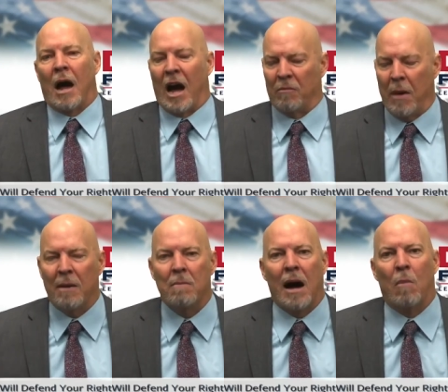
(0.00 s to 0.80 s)
I've
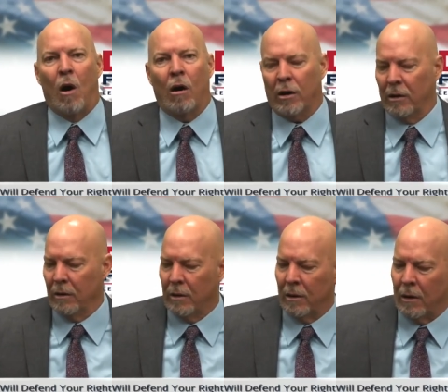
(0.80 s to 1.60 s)
made my mark.
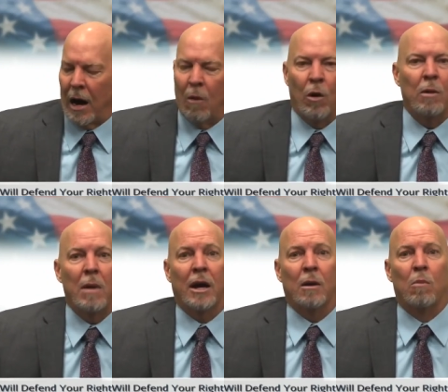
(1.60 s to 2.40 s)
I want to
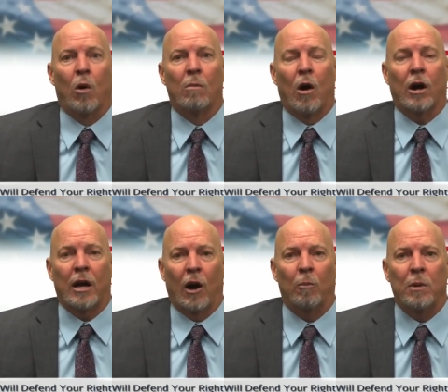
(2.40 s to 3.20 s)
make a more mark
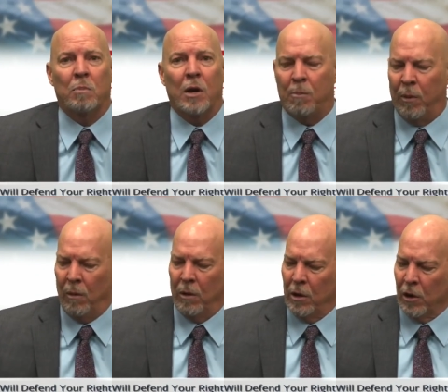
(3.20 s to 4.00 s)
helping
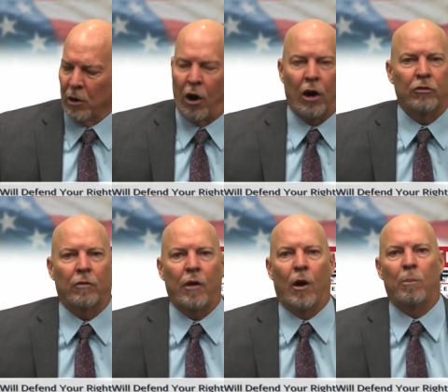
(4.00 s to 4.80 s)
people. Cause
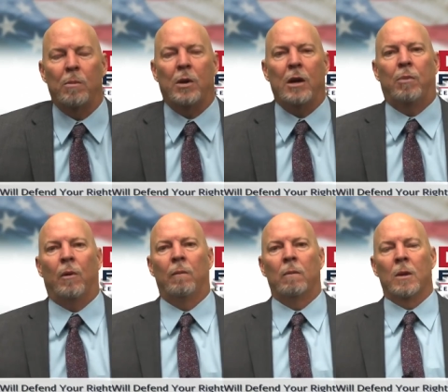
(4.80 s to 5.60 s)
of helping
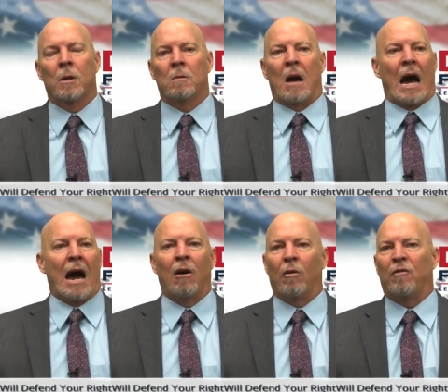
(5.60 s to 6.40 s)
people,
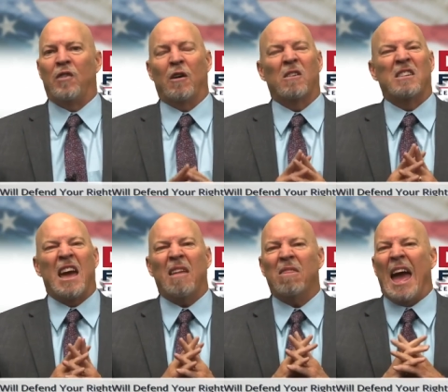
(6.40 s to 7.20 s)
I don't fear
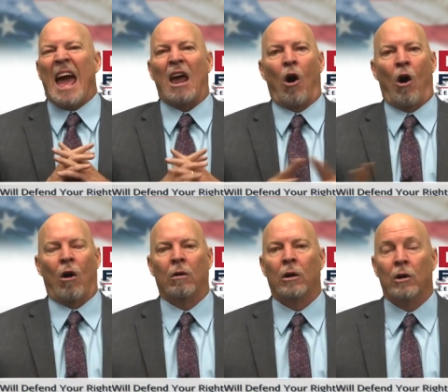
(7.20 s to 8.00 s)
death at
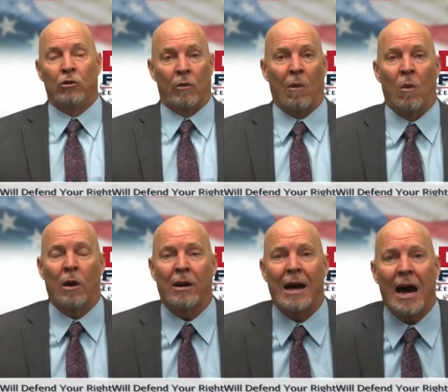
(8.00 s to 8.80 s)
all. Do I
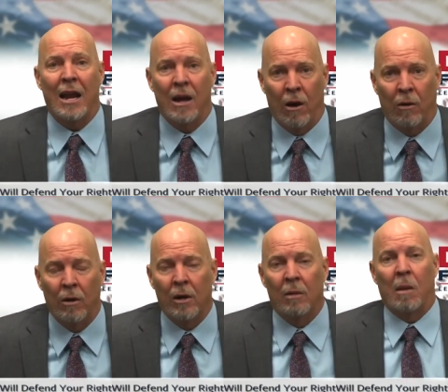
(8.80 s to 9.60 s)
want to die? No.
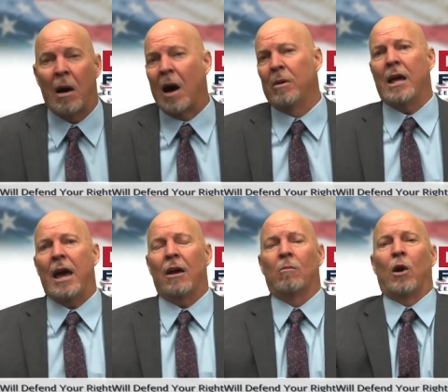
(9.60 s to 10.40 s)
My mom and
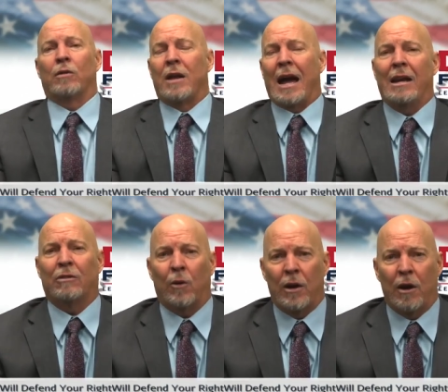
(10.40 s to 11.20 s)
dad are both
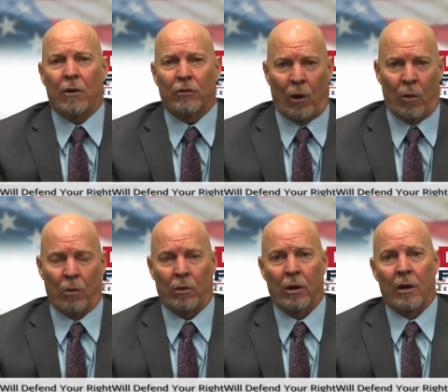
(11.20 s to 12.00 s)
93 years old.